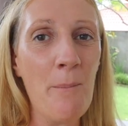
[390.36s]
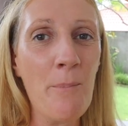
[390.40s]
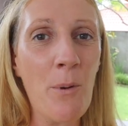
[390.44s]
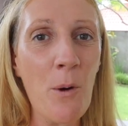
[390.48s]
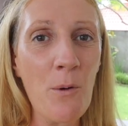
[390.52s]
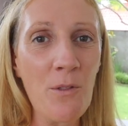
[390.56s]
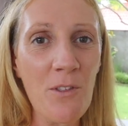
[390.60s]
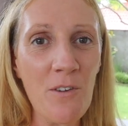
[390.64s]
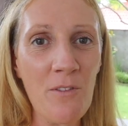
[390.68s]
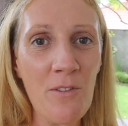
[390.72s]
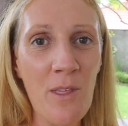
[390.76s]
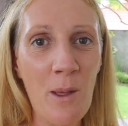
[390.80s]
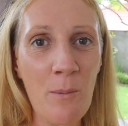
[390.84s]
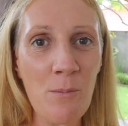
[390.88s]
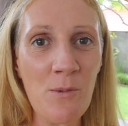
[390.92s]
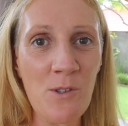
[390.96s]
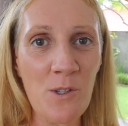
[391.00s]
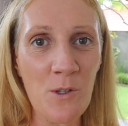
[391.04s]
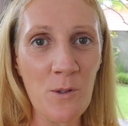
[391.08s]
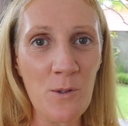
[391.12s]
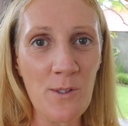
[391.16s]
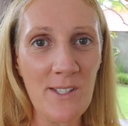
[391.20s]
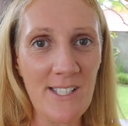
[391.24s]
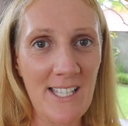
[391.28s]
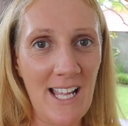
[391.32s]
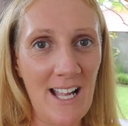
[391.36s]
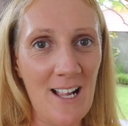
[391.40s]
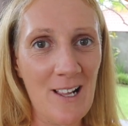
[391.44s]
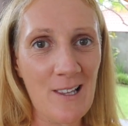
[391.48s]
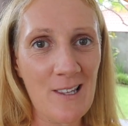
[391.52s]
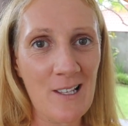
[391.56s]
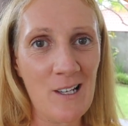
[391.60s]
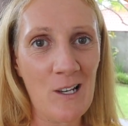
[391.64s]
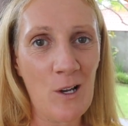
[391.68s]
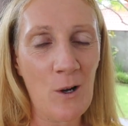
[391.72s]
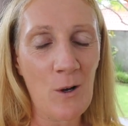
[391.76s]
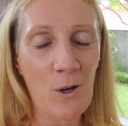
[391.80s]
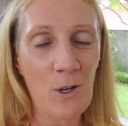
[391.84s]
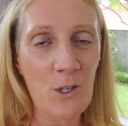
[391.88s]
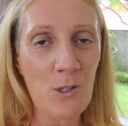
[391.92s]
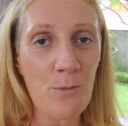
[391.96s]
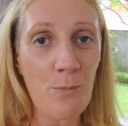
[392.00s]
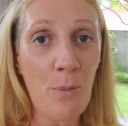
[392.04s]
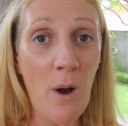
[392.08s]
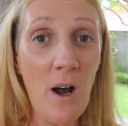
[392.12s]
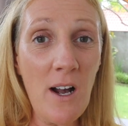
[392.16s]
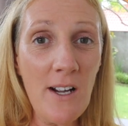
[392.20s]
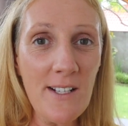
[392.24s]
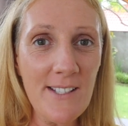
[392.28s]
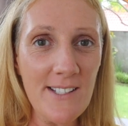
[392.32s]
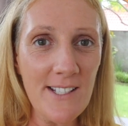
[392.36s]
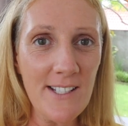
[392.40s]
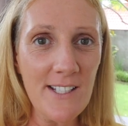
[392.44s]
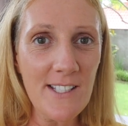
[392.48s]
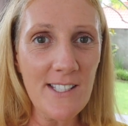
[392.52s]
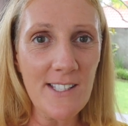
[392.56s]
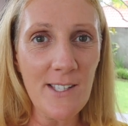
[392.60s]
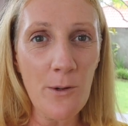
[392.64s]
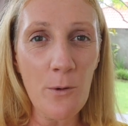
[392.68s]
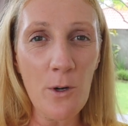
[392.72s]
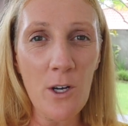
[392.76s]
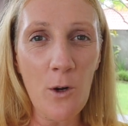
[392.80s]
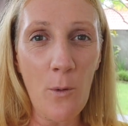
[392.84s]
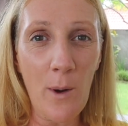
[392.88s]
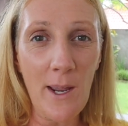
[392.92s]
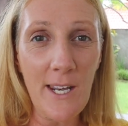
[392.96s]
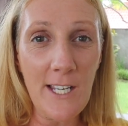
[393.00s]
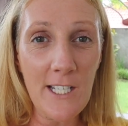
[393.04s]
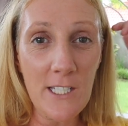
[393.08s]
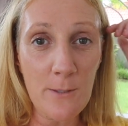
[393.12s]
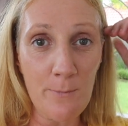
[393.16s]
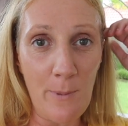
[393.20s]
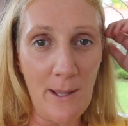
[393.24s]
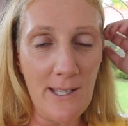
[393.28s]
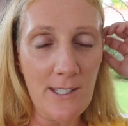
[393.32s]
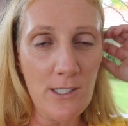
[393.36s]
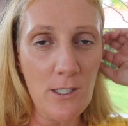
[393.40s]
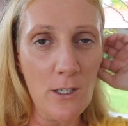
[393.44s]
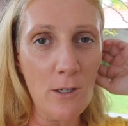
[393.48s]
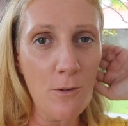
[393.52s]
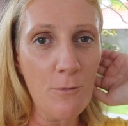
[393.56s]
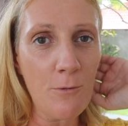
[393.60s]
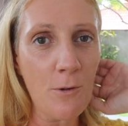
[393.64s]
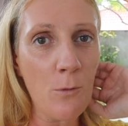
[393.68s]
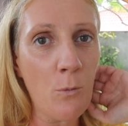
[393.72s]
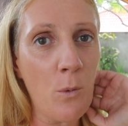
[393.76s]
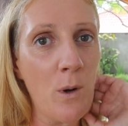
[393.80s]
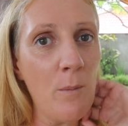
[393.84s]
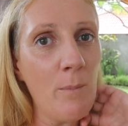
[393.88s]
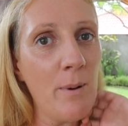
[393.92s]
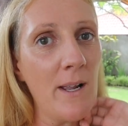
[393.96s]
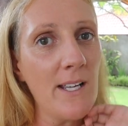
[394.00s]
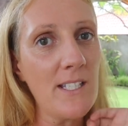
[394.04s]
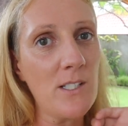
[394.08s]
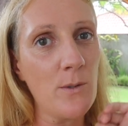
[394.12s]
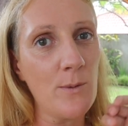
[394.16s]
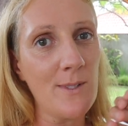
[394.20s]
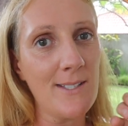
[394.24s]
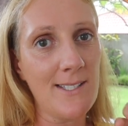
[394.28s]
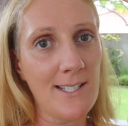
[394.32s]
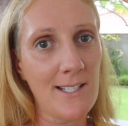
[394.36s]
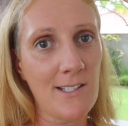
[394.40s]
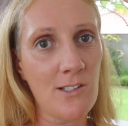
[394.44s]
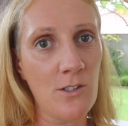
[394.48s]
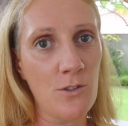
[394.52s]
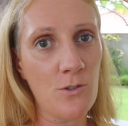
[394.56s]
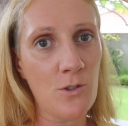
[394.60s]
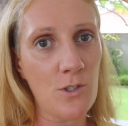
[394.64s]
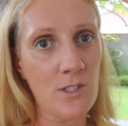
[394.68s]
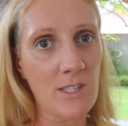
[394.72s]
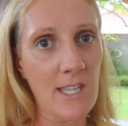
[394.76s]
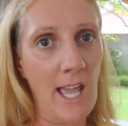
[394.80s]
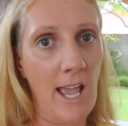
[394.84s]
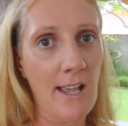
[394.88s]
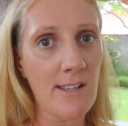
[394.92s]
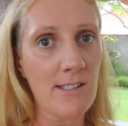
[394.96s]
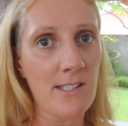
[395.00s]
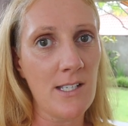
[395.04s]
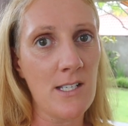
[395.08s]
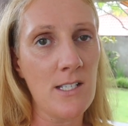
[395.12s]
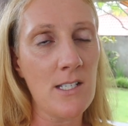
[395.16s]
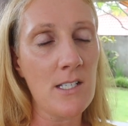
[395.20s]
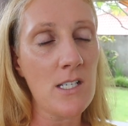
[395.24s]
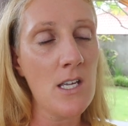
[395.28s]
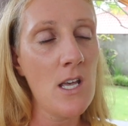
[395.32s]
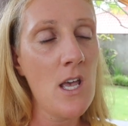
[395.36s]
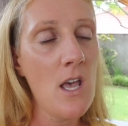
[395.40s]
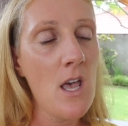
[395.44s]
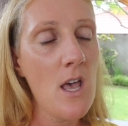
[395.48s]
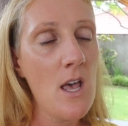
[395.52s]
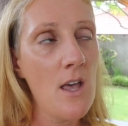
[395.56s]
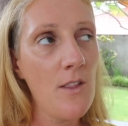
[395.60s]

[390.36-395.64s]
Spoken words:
Both of them do sell the luggage boxes. They were quite expensive. At one place it was 600,000.